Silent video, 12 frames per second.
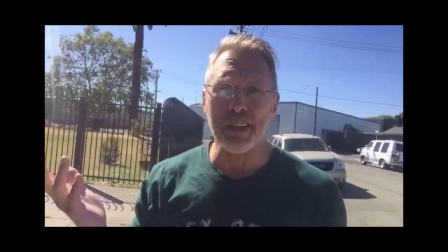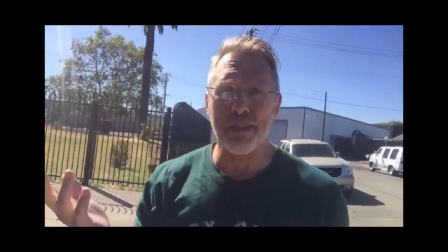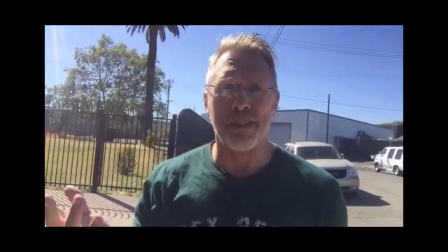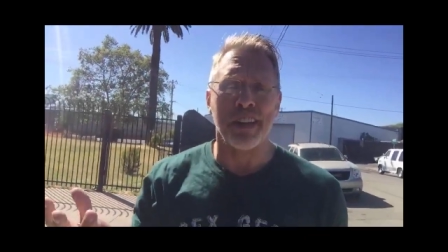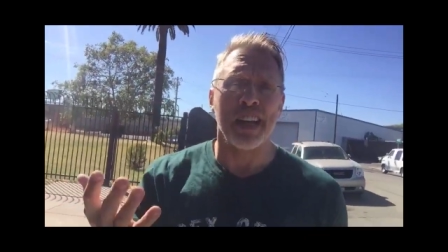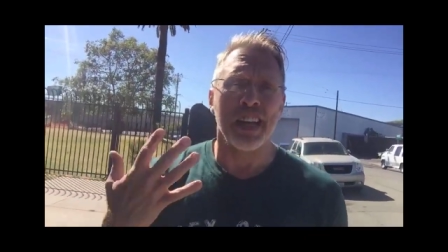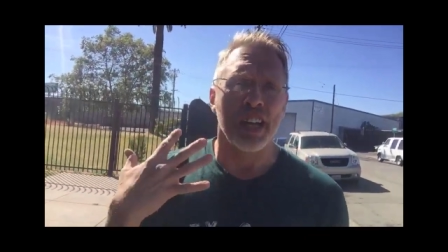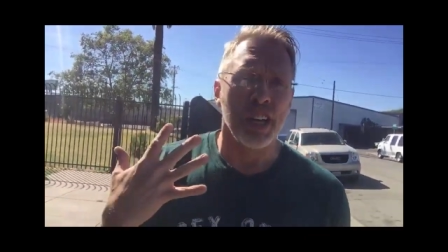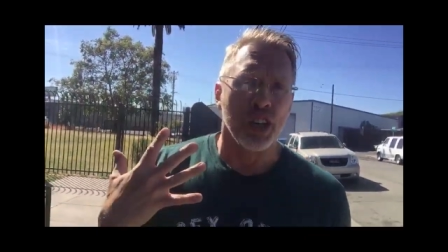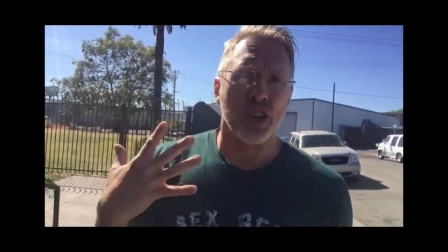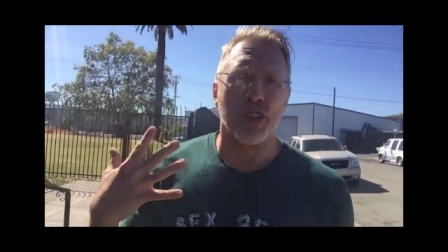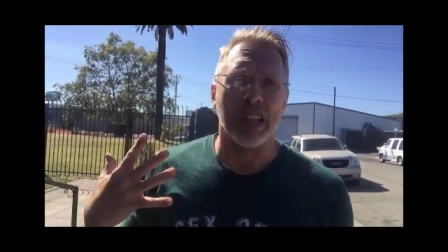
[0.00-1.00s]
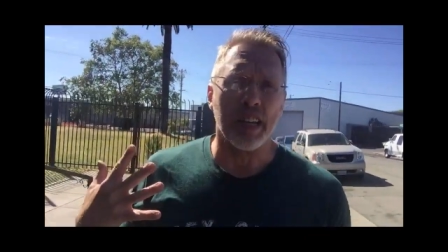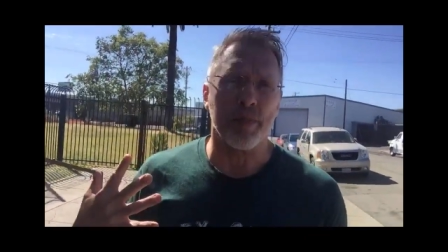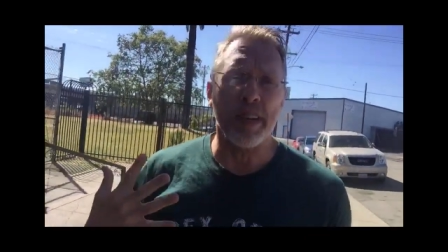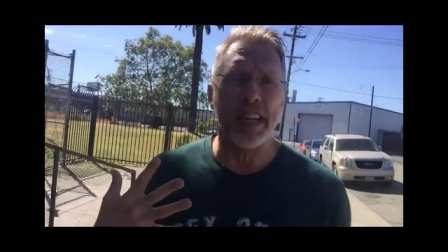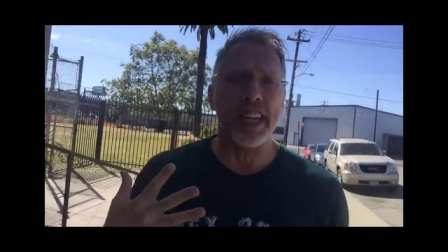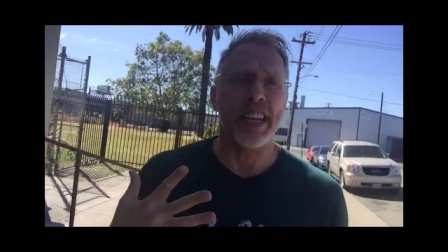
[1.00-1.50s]
If you're
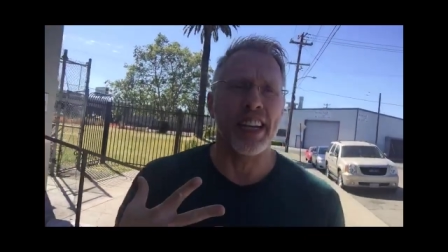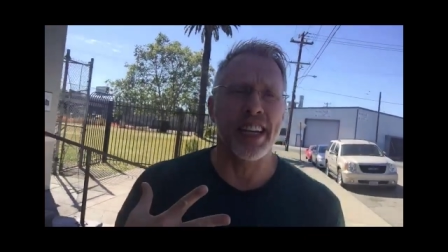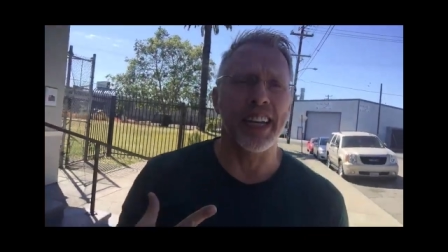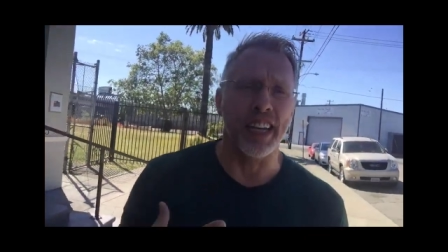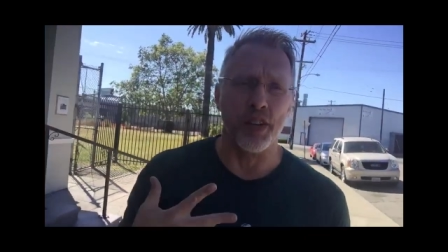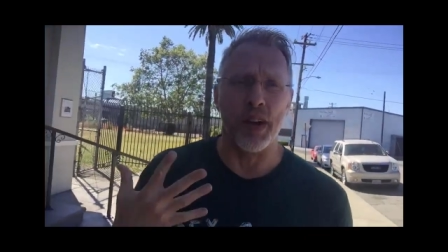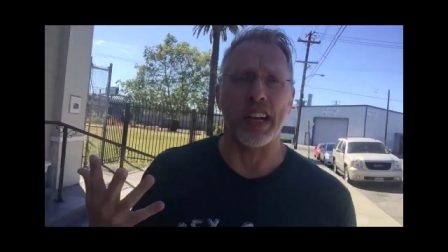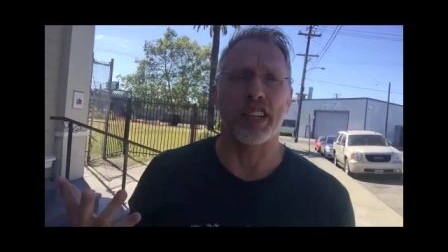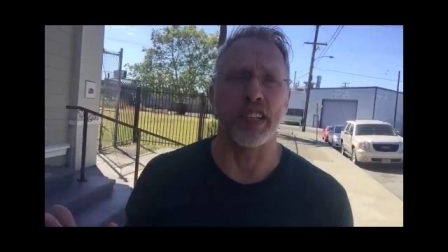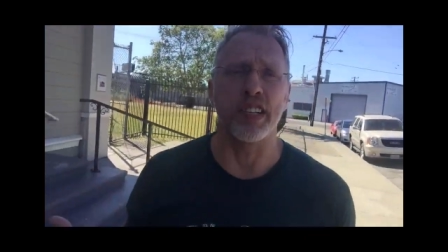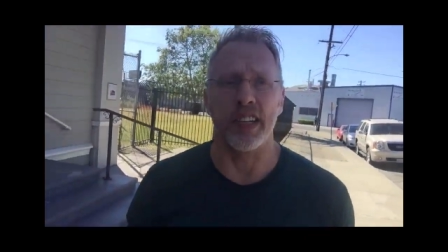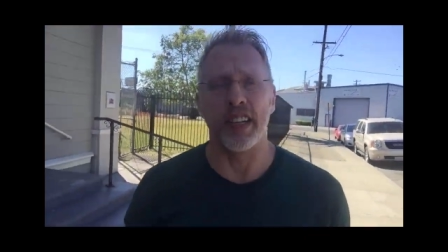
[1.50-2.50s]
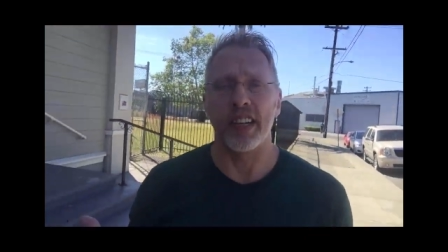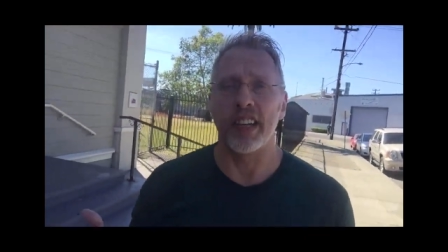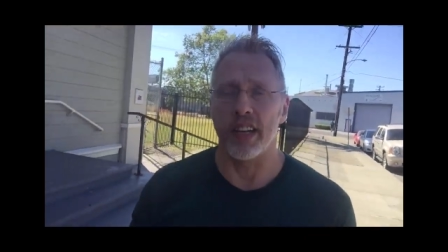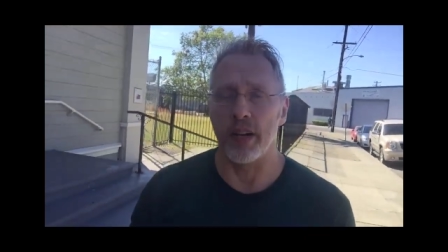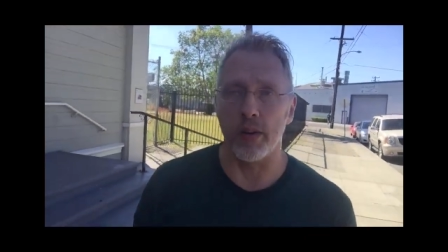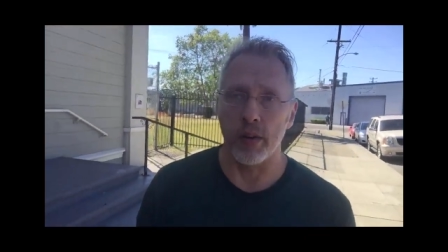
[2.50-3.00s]
like me and you actually,
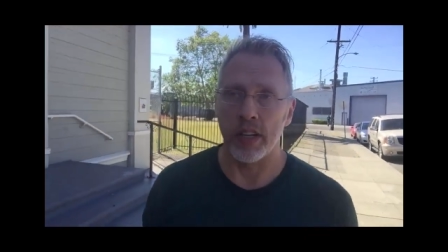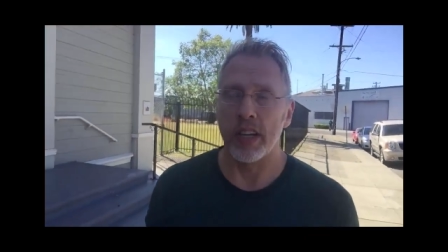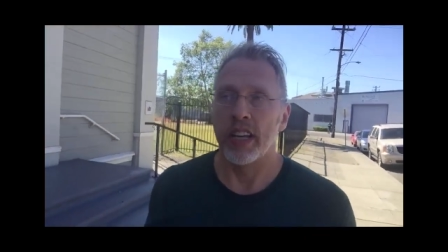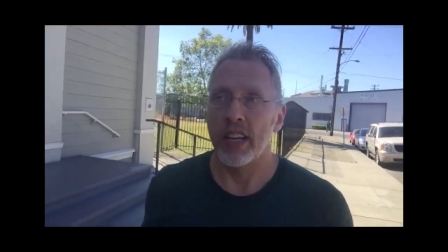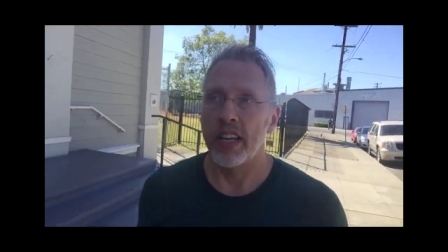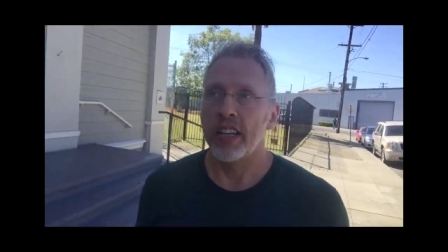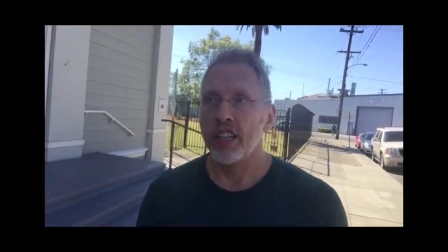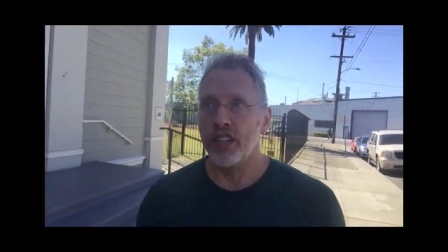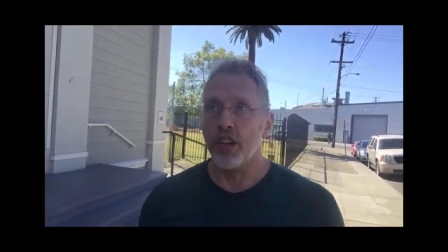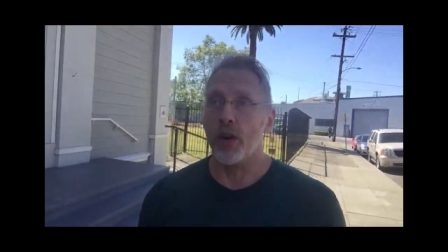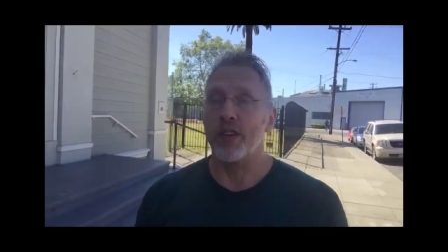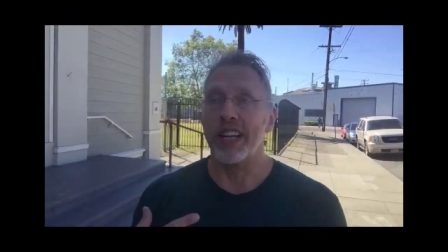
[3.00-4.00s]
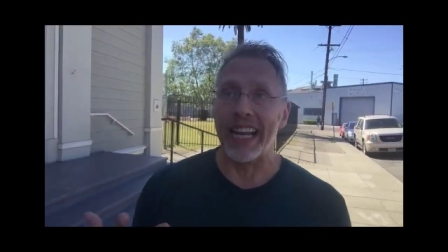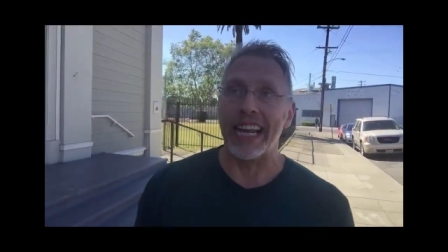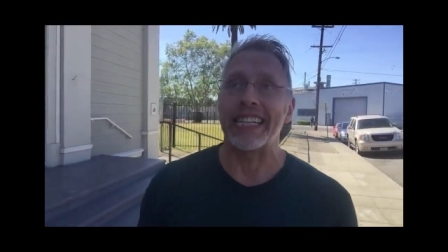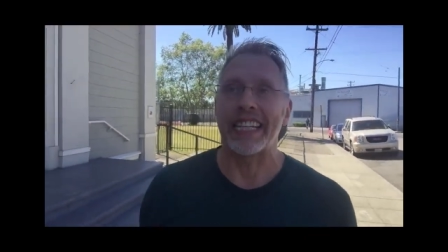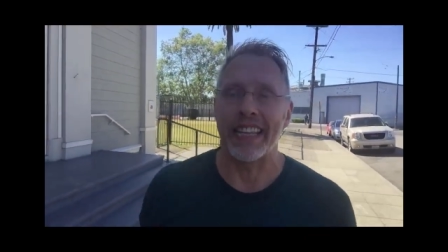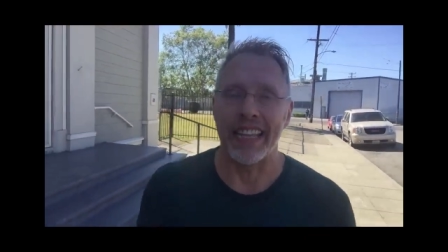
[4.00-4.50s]
you know, don't
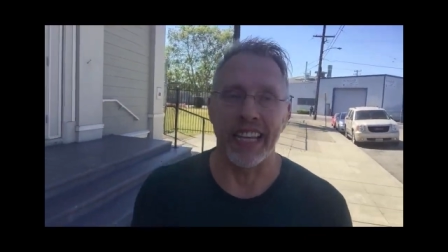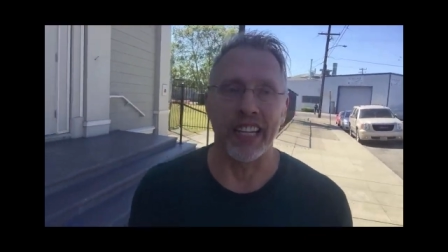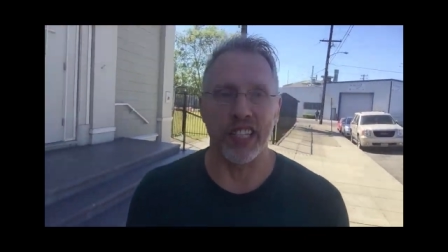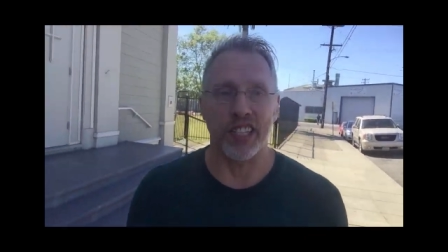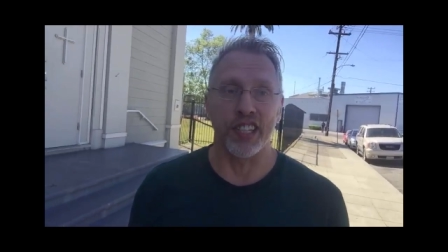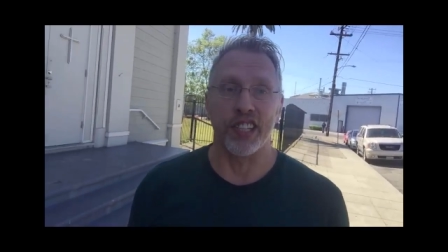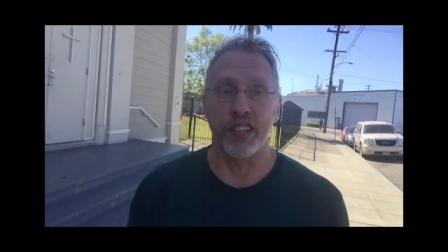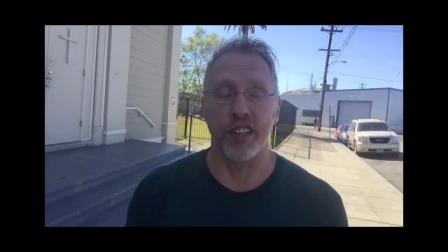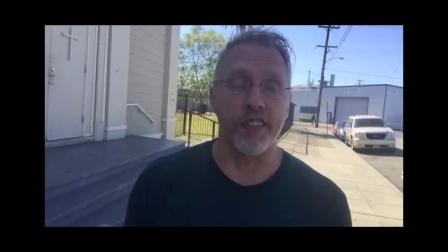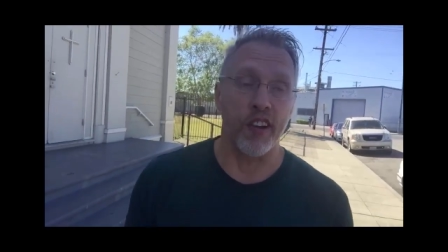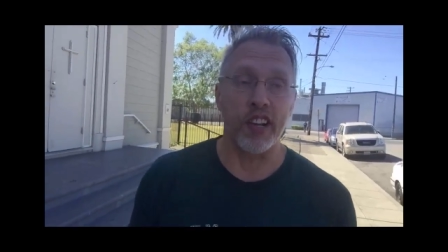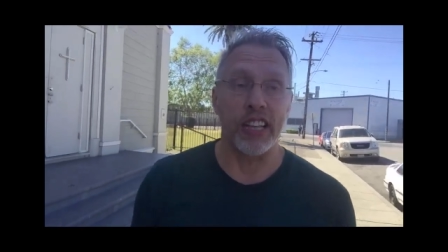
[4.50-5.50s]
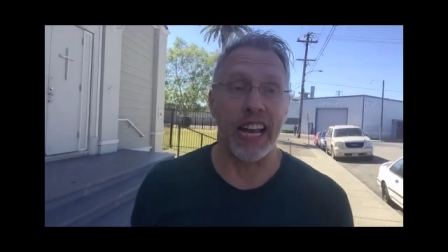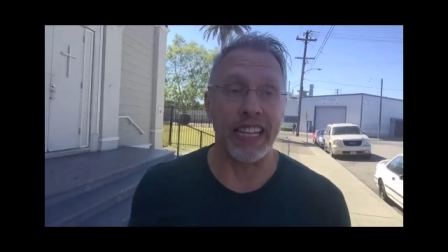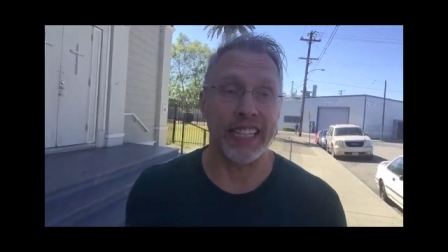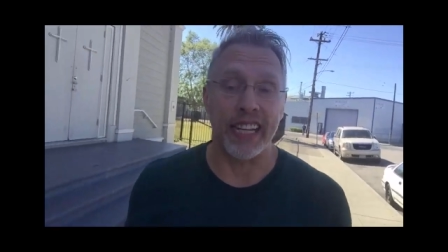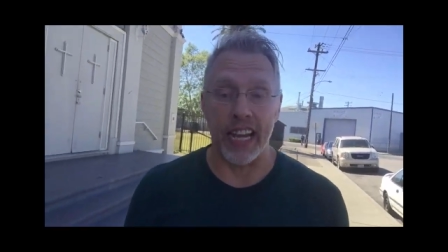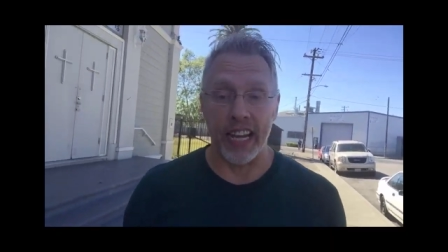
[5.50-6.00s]
get to things until the very
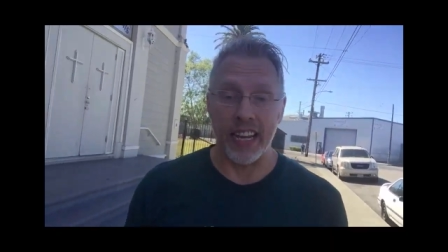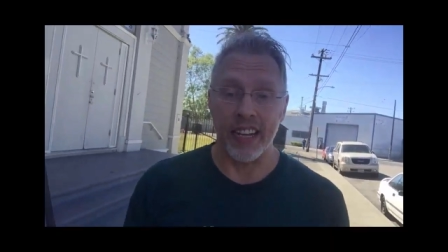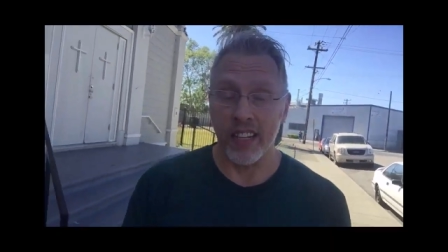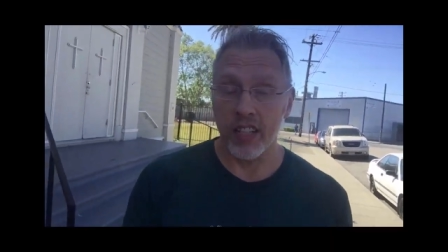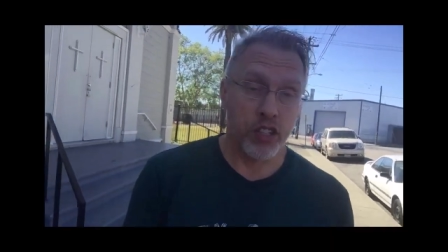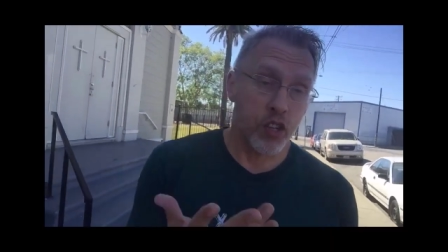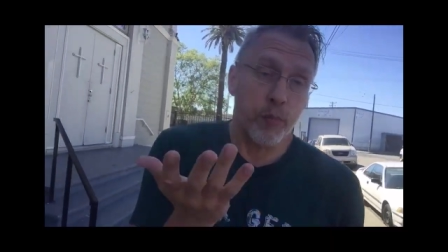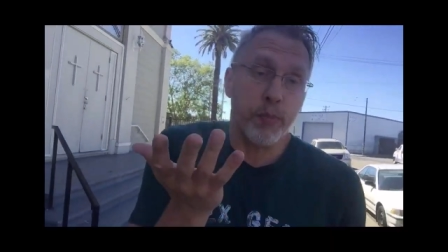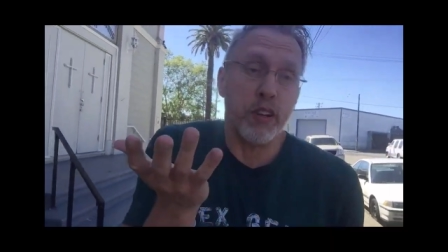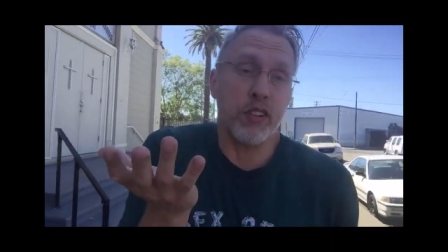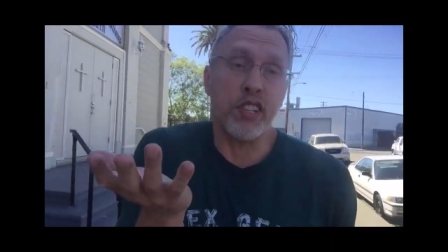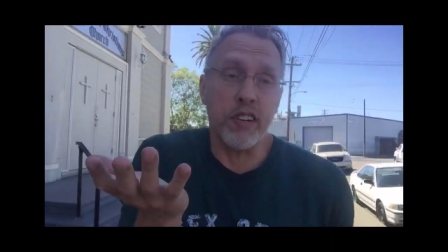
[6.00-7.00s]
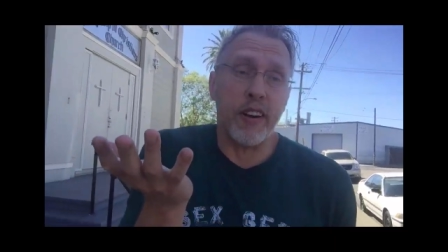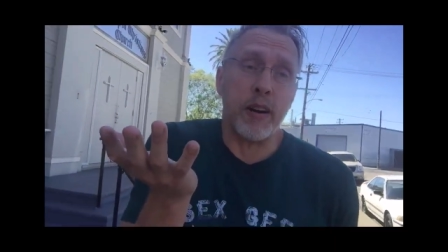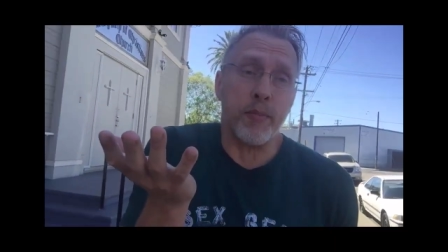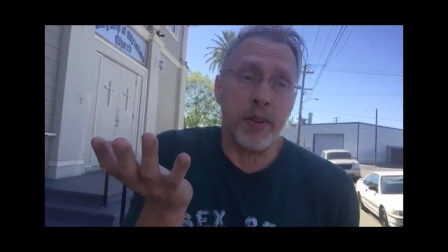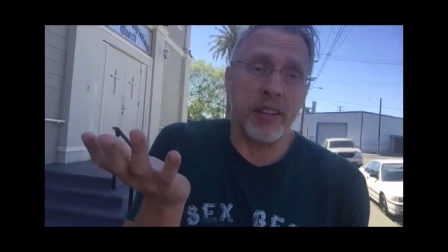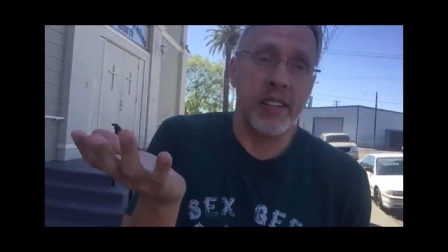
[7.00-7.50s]
last day, don't beat yourself
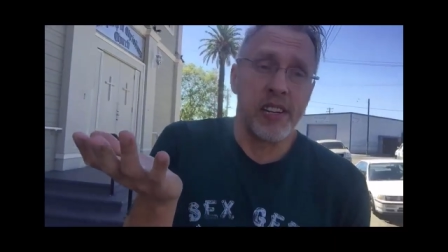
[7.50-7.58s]
up.